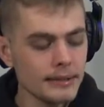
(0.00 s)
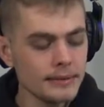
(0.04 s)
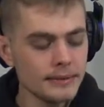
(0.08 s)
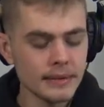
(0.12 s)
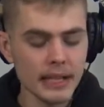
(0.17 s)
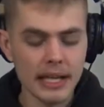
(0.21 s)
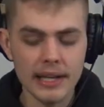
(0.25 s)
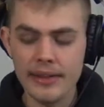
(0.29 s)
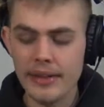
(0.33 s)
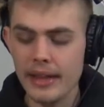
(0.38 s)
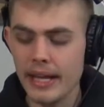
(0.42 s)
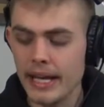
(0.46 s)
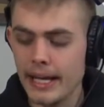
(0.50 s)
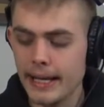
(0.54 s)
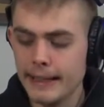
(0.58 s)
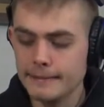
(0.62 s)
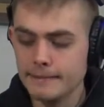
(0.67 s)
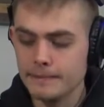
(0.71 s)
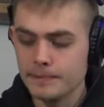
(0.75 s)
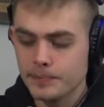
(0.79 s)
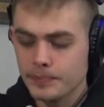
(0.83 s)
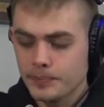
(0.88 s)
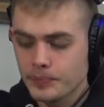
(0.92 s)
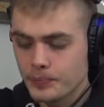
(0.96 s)
And
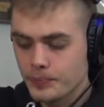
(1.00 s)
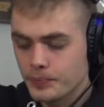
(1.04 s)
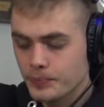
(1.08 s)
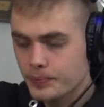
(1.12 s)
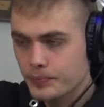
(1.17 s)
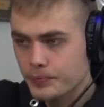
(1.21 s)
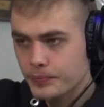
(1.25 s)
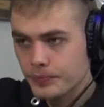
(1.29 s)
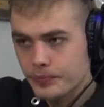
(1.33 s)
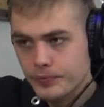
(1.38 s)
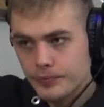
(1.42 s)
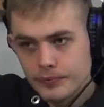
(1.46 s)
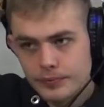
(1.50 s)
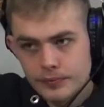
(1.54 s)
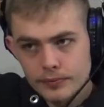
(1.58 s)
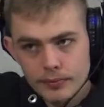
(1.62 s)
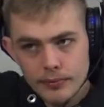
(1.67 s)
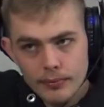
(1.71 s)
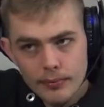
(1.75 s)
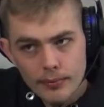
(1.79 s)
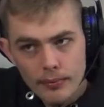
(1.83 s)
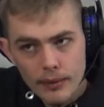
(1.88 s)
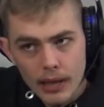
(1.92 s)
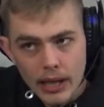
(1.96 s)
then
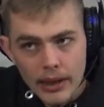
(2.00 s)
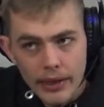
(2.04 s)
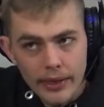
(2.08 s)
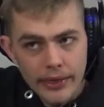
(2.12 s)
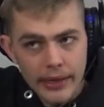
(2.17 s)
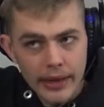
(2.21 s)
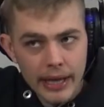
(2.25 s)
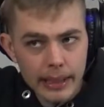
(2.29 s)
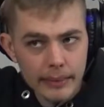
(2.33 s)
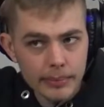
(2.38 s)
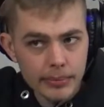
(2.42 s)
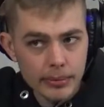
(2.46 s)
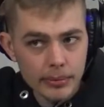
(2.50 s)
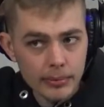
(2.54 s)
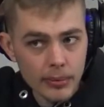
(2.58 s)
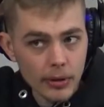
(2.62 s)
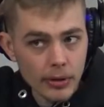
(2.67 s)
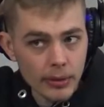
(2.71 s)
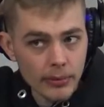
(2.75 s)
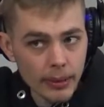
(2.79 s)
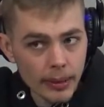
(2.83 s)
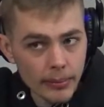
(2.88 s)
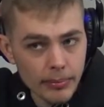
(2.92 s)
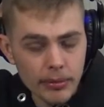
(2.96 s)
they
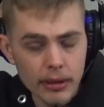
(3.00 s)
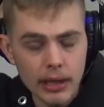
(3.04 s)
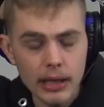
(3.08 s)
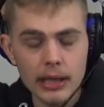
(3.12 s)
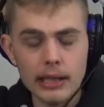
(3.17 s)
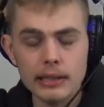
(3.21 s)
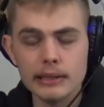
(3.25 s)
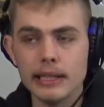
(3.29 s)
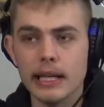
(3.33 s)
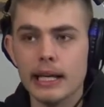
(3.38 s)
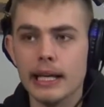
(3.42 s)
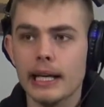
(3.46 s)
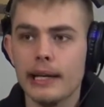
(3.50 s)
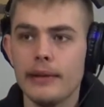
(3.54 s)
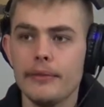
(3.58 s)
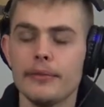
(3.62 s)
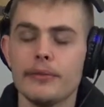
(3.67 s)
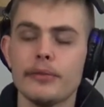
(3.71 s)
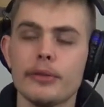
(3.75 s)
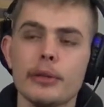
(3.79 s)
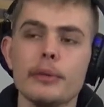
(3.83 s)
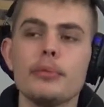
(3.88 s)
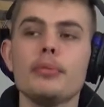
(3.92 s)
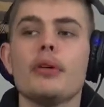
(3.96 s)
promoted my product. I gave them
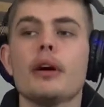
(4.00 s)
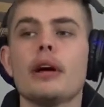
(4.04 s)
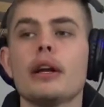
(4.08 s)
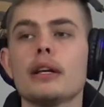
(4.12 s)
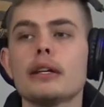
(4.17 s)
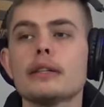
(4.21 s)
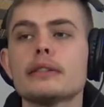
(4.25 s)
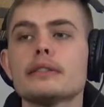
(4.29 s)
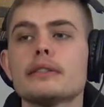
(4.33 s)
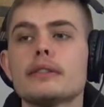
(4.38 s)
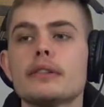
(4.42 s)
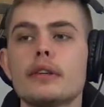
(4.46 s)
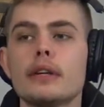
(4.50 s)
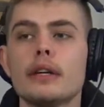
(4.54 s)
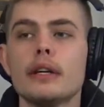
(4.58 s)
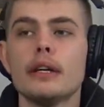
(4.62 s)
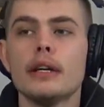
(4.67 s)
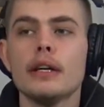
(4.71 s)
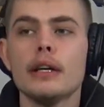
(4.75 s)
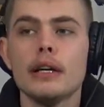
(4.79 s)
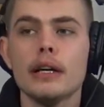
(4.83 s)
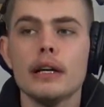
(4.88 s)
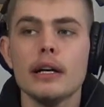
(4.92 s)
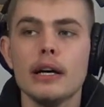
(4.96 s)
free product.
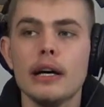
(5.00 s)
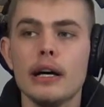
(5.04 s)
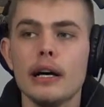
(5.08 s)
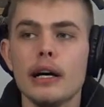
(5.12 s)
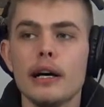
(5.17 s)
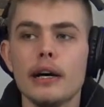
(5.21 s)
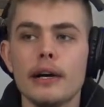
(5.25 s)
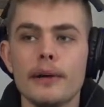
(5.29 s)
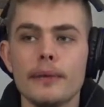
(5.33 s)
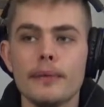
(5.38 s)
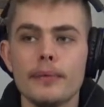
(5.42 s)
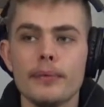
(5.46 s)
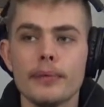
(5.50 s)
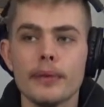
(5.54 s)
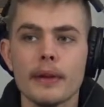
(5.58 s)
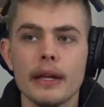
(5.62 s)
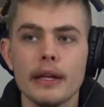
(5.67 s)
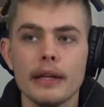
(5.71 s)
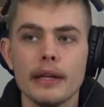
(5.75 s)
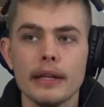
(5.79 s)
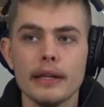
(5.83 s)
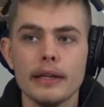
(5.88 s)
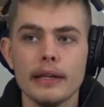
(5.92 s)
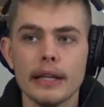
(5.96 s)
And
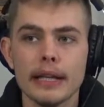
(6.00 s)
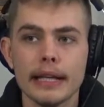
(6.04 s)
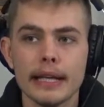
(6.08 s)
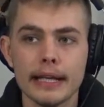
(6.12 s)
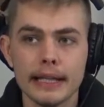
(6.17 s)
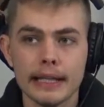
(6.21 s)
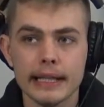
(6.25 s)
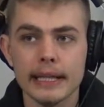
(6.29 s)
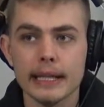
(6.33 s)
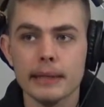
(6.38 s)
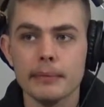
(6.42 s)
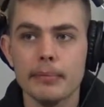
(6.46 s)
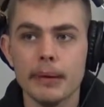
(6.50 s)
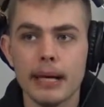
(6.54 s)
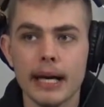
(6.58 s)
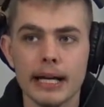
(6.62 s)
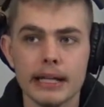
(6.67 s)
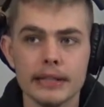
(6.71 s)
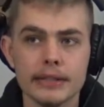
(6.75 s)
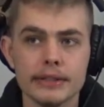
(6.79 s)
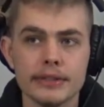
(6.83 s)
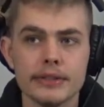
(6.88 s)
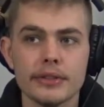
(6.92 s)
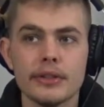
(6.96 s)
then they get
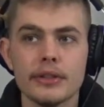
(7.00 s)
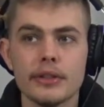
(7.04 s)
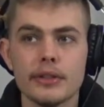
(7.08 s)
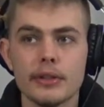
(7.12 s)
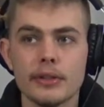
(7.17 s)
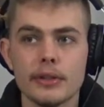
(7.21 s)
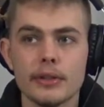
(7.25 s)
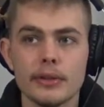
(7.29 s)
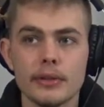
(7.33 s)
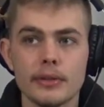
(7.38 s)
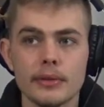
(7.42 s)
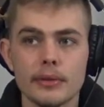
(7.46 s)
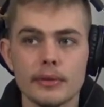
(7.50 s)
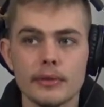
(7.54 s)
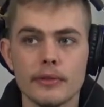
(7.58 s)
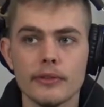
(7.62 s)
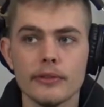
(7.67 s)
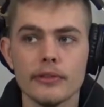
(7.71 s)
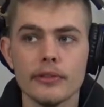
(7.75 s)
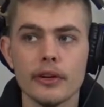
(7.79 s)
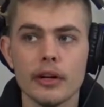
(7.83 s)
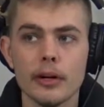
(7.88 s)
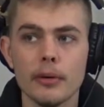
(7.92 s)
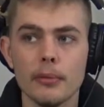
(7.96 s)
kickbacks
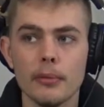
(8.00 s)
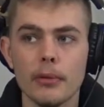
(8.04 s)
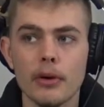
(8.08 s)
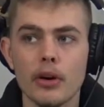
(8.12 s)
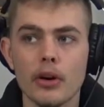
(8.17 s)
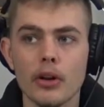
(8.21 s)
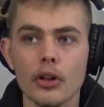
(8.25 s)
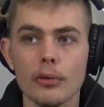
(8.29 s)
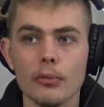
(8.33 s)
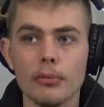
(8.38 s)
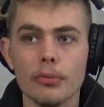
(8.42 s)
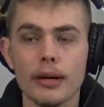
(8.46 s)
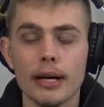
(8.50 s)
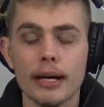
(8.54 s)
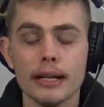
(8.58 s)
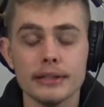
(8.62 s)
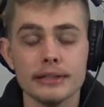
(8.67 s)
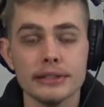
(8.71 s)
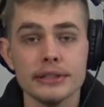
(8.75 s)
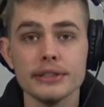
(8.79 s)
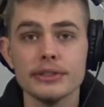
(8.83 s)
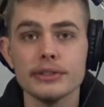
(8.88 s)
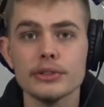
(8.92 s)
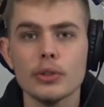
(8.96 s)
from all the products
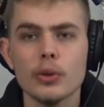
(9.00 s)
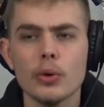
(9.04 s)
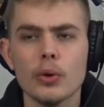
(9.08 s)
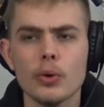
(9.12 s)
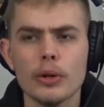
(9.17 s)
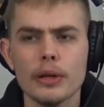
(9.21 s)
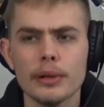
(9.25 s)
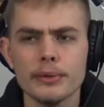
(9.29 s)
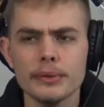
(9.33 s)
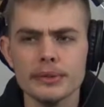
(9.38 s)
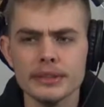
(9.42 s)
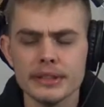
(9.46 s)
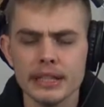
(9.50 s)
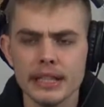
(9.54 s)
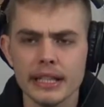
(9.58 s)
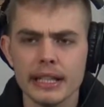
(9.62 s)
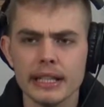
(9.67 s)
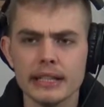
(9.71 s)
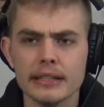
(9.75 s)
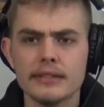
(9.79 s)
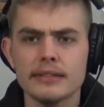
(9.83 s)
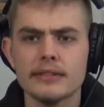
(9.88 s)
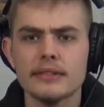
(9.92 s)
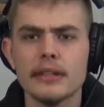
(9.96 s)
they sold. It was
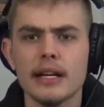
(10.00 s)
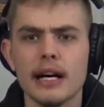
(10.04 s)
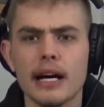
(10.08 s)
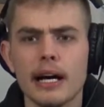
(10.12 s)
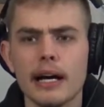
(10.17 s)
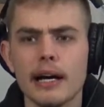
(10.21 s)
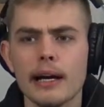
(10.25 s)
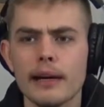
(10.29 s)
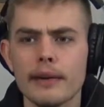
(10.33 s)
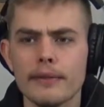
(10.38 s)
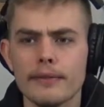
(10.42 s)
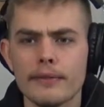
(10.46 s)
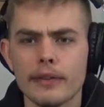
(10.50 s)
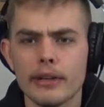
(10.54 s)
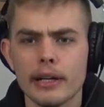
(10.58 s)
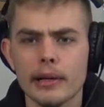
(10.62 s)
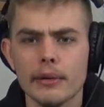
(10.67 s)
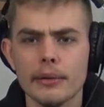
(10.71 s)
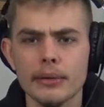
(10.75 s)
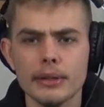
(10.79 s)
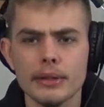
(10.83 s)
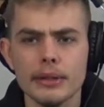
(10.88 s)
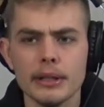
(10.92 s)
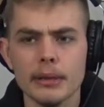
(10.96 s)
like, I forget
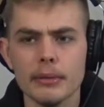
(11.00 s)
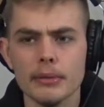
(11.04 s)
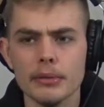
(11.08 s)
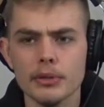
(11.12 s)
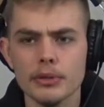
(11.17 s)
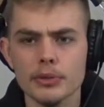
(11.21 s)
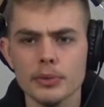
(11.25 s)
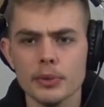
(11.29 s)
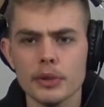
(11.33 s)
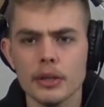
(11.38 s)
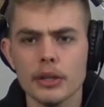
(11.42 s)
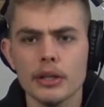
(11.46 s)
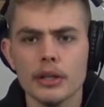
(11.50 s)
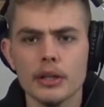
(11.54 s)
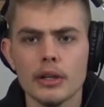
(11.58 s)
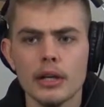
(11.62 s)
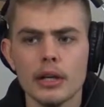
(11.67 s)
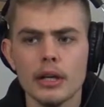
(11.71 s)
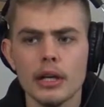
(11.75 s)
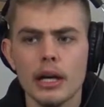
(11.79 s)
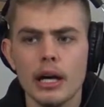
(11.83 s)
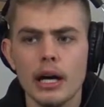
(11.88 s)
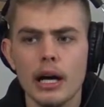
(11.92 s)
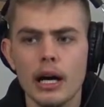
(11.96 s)
what the numbers were,
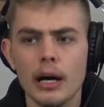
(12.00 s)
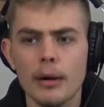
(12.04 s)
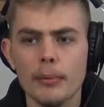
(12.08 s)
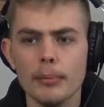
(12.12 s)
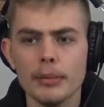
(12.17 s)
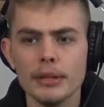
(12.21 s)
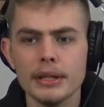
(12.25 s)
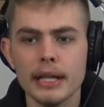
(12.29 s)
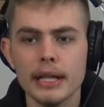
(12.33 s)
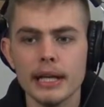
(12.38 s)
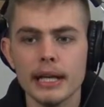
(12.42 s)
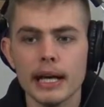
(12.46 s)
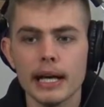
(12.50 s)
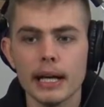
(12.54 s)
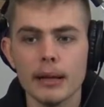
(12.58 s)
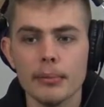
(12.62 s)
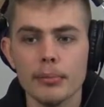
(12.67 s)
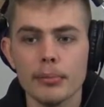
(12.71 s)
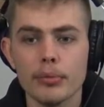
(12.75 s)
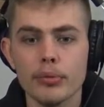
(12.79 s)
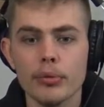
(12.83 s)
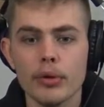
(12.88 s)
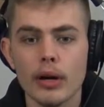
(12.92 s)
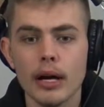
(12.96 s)
but they got a
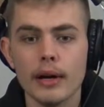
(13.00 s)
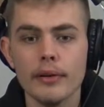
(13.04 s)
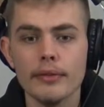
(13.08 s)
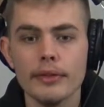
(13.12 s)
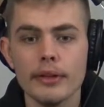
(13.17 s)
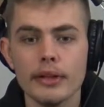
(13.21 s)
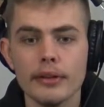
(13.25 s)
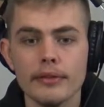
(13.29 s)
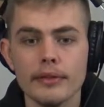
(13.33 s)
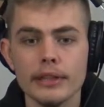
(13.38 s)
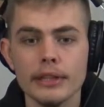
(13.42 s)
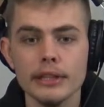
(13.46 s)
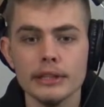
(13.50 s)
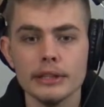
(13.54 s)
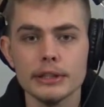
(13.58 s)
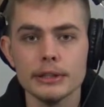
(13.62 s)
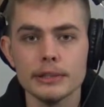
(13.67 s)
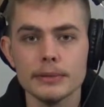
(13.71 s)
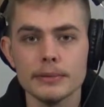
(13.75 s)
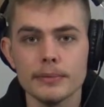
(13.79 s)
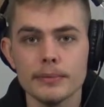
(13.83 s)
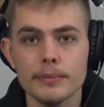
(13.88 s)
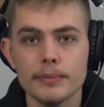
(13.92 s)
profit of each